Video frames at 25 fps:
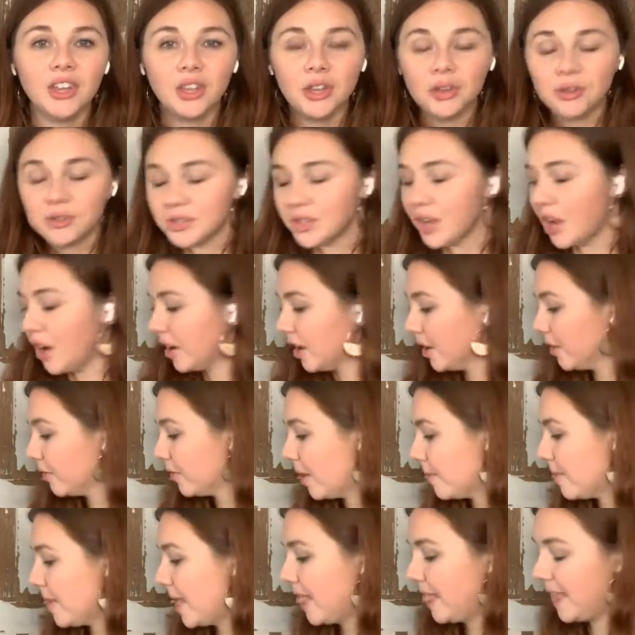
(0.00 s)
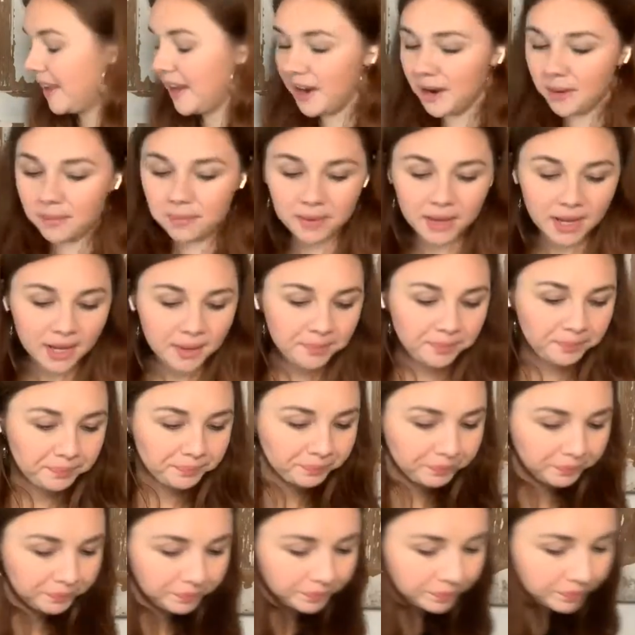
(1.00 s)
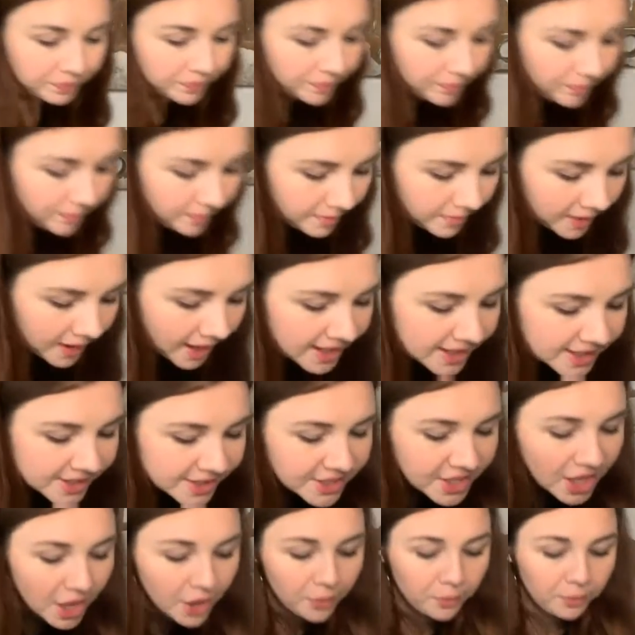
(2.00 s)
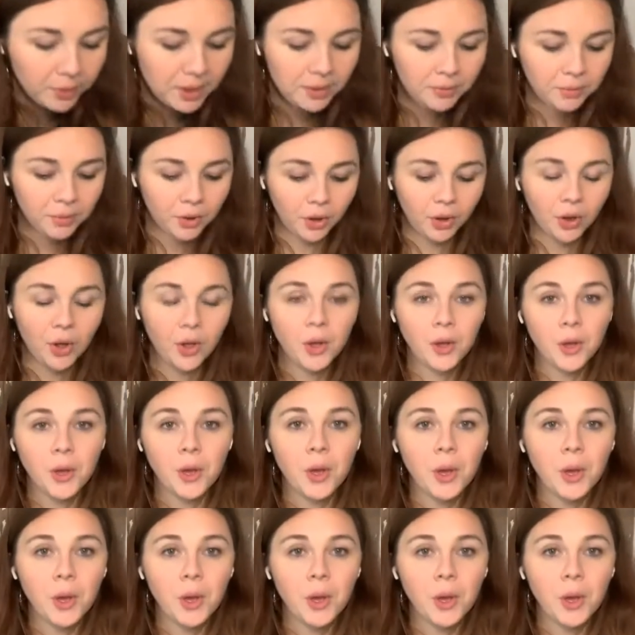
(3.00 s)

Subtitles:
use our aromatherapy, and so we will